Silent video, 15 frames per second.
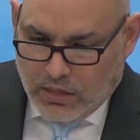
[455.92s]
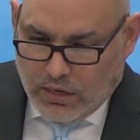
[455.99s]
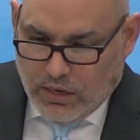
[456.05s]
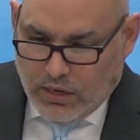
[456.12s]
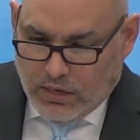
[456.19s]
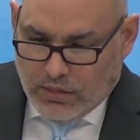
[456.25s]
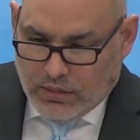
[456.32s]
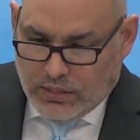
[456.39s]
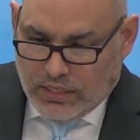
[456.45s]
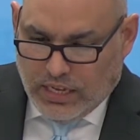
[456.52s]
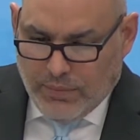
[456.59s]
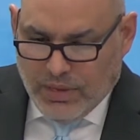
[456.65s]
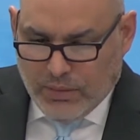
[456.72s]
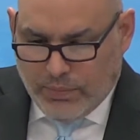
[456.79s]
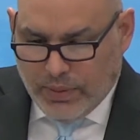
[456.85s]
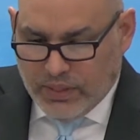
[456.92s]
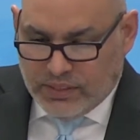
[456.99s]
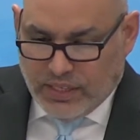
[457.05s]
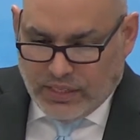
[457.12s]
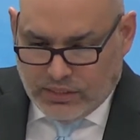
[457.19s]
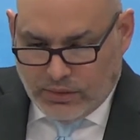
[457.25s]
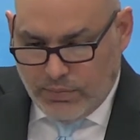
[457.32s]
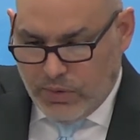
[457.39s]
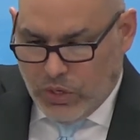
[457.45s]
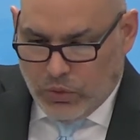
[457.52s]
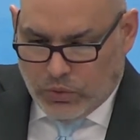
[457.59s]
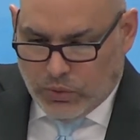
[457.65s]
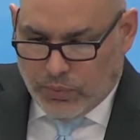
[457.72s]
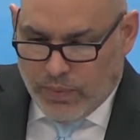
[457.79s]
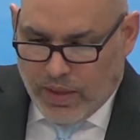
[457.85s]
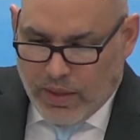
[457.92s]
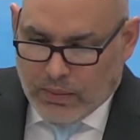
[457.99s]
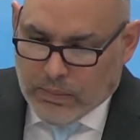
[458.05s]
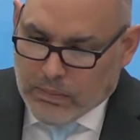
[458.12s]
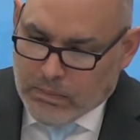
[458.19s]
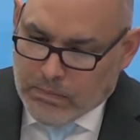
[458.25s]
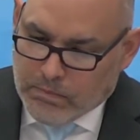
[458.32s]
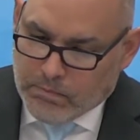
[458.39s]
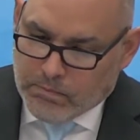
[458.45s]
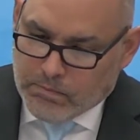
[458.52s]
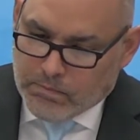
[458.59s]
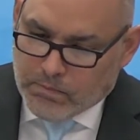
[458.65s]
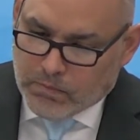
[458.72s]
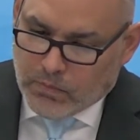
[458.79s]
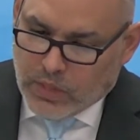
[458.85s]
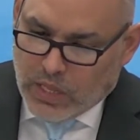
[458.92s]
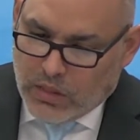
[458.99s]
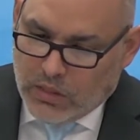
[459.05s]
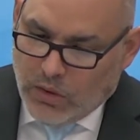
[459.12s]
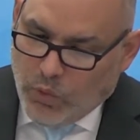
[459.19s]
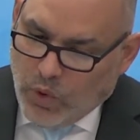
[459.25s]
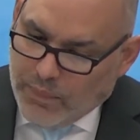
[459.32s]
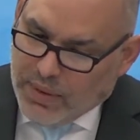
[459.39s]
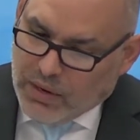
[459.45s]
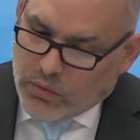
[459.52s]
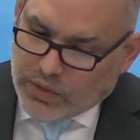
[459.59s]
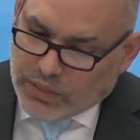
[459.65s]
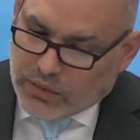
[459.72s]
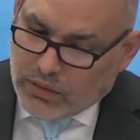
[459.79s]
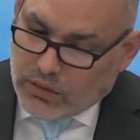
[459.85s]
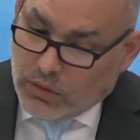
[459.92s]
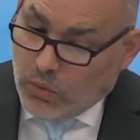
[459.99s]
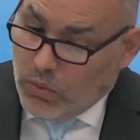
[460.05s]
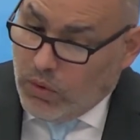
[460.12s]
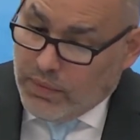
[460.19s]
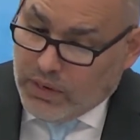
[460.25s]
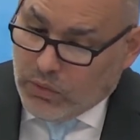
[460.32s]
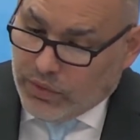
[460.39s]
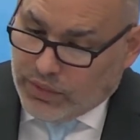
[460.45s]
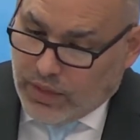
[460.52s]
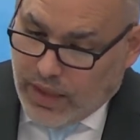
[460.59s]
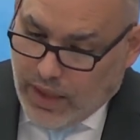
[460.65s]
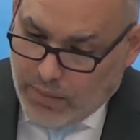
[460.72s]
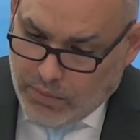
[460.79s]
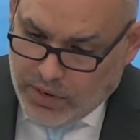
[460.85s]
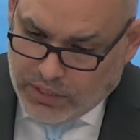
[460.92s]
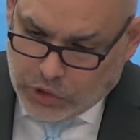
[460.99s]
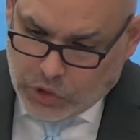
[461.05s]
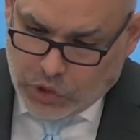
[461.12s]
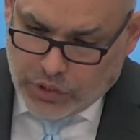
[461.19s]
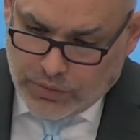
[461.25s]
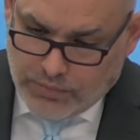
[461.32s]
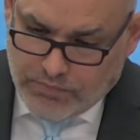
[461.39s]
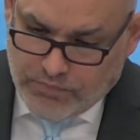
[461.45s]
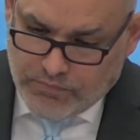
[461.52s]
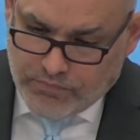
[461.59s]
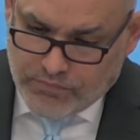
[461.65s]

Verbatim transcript: the demon-possessed mute man, the woman with the woman with a hemorrhage.